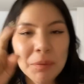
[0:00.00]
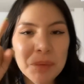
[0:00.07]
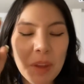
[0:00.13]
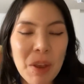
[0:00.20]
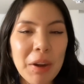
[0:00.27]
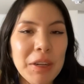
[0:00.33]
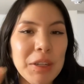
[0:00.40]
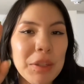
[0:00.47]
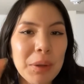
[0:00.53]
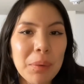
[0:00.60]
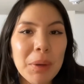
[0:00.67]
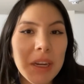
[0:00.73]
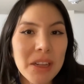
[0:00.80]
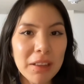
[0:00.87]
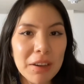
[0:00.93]
All right, so I
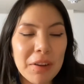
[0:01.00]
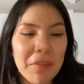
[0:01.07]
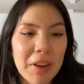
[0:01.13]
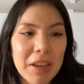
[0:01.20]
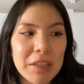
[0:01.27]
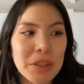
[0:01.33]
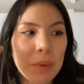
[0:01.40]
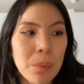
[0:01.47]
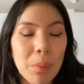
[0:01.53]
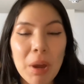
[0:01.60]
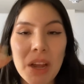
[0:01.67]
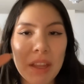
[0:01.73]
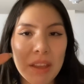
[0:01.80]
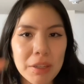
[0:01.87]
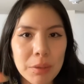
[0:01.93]
want to clarify as to
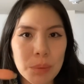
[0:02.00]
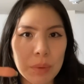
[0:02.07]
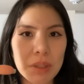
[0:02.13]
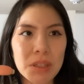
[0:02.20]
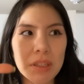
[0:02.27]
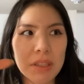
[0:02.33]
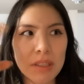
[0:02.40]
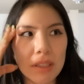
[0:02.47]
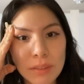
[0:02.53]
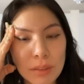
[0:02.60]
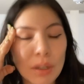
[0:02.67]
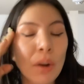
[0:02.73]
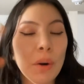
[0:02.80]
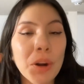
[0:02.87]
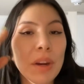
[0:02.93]
why this was
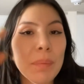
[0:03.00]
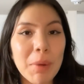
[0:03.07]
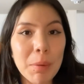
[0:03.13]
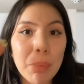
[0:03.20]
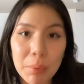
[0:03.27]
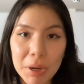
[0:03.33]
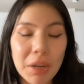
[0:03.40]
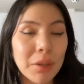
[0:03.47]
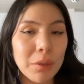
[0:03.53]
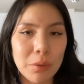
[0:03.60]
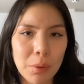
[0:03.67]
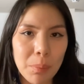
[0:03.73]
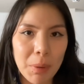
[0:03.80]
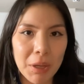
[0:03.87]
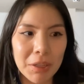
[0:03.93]
hurting my brain
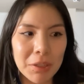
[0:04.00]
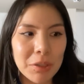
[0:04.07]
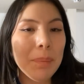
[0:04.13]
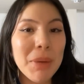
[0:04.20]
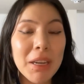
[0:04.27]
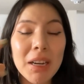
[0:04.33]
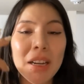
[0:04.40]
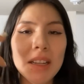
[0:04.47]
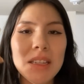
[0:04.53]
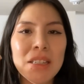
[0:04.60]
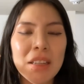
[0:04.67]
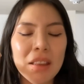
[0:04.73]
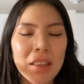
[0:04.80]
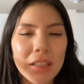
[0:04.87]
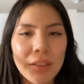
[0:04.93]
so much. Because
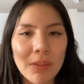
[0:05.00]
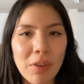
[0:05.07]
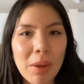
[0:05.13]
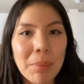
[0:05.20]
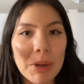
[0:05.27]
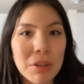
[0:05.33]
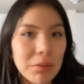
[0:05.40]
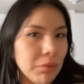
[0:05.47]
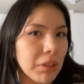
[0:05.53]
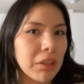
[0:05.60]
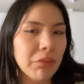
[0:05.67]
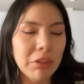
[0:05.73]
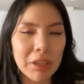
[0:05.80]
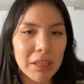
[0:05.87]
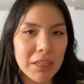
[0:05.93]
this fabric is really,
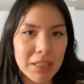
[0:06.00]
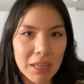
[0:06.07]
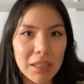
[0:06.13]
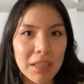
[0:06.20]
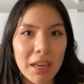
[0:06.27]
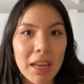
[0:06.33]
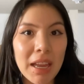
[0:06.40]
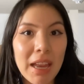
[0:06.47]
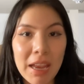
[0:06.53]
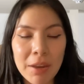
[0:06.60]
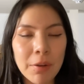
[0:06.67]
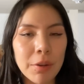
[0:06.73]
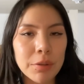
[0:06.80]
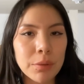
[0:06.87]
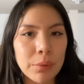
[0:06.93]
really delicate and
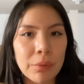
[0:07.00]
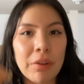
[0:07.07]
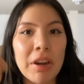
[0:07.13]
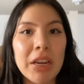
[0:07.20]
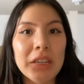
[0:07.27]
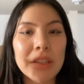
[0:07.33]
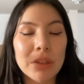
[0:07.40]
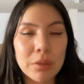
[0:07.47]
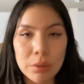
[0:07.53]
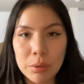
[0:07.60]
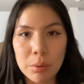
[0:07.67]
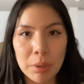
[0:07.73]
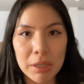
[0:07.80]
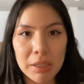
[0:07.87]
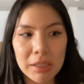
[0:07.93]
also frays so
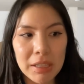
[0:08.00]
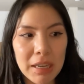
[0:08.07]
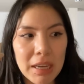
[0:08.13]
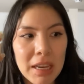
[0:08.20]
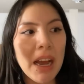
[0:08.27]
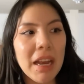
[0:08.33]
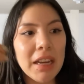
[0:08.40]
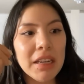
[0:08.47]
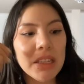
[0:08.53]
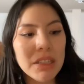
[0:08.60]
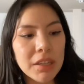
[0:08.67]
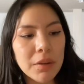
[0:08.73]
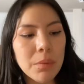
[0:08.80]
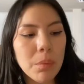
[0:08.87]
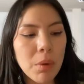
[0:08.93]
quickly, I
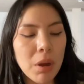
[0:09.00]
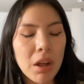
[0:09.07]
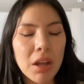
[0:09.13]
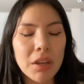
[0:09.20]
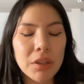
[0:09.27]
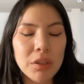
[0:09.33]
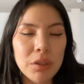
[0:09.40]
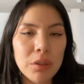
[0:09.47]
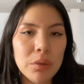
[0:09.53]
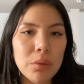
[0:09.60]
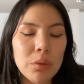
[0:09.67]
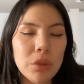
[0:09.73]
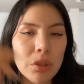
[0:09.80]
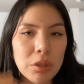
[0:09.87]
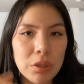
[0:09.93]
didn't want to
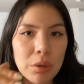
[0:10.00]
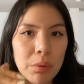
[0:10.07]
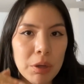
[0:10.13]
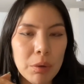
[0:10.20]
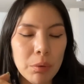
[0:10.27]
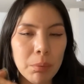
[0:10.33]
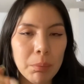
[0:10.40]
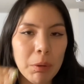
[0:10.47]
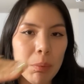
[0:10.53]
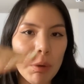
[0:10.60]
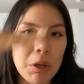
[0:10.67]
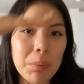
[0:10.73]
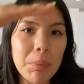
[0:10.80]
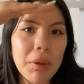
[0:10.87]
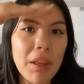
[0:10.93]
just sew it normally where
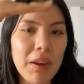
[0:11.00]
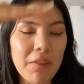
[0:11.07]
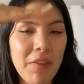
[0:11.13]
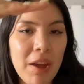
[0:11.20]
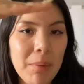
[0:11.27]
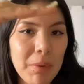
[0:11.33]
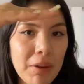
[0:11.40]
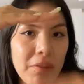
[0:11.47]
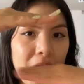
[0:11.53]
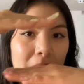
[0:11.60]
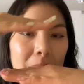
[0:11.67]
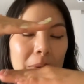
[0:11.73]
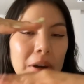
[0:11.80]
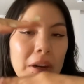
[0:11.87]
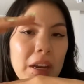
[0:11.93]
you put like
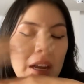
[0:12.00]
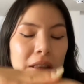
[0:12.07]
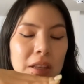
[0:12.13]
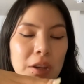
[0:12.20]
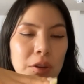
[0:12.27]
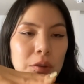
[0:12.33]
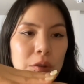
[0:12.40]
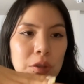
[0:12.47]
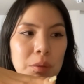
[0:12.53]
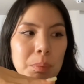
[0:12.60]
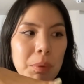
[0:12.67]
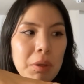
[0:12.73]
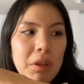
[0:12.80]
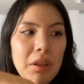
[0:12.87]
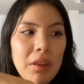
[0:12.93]
fabric, and then you just
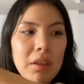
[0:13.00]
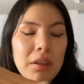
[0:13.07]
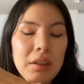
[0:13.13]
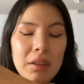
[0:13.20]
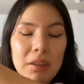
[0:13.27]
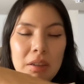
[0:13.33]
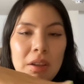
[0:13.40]
put the